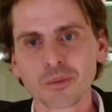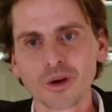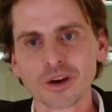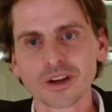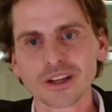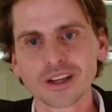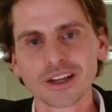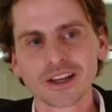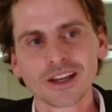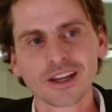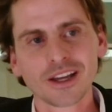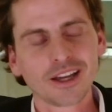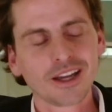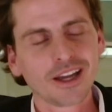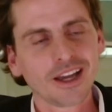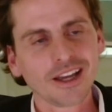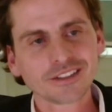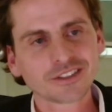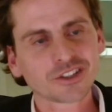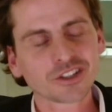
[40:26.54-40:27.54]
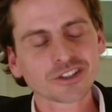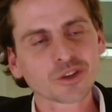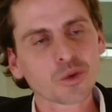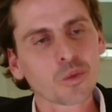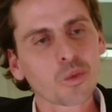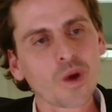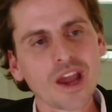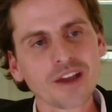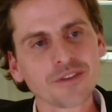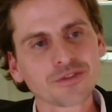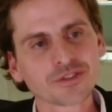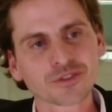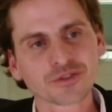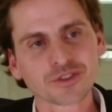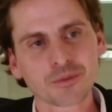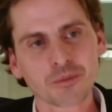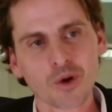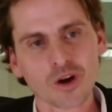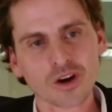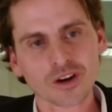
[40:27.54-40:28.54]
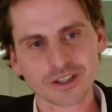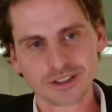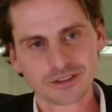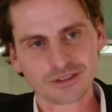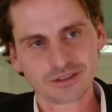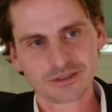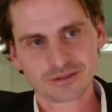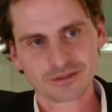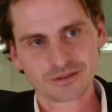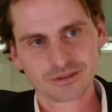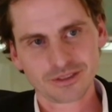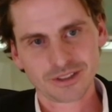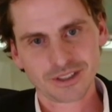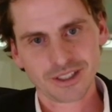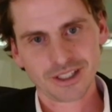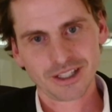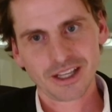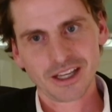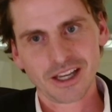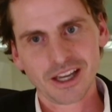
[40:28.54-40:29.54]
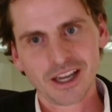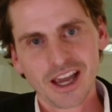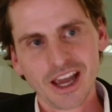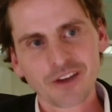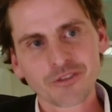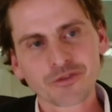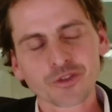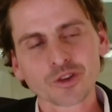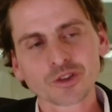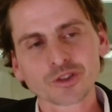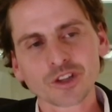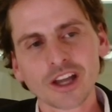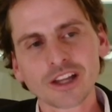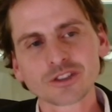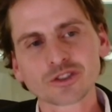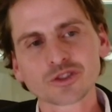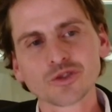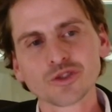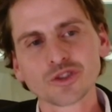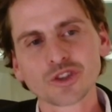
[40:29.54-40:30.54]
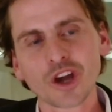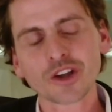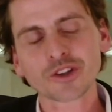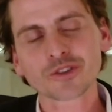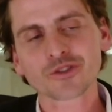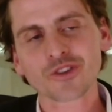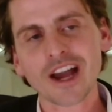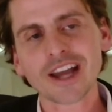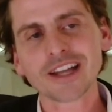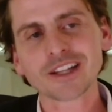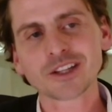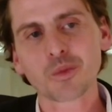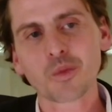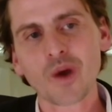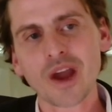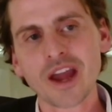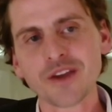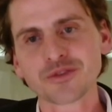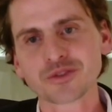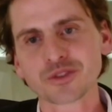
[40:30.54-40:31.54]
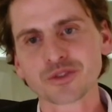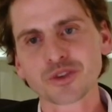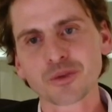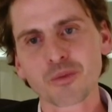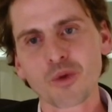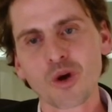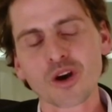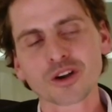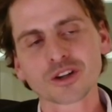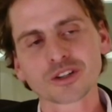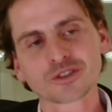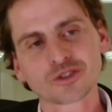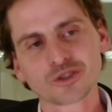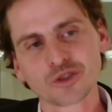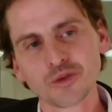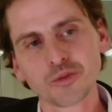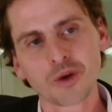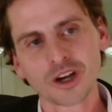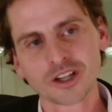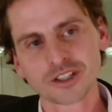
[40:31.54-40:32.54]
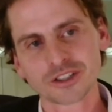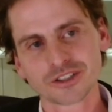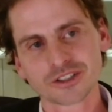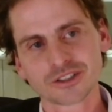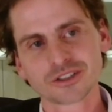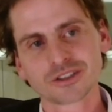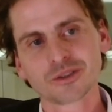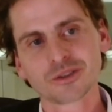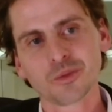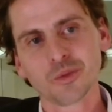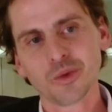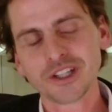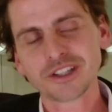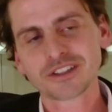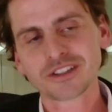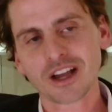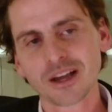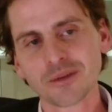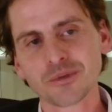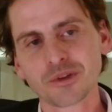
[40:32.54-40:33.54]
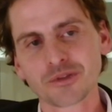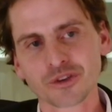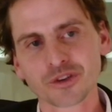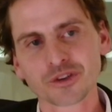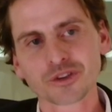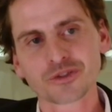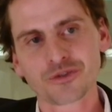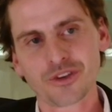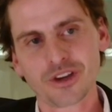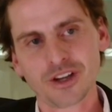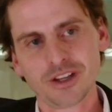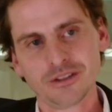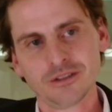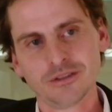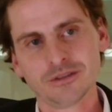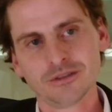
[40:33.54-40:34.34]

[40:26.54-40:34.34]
a it's just the waves of the market. And for and to not ride the waves of the market too much, we time diversify.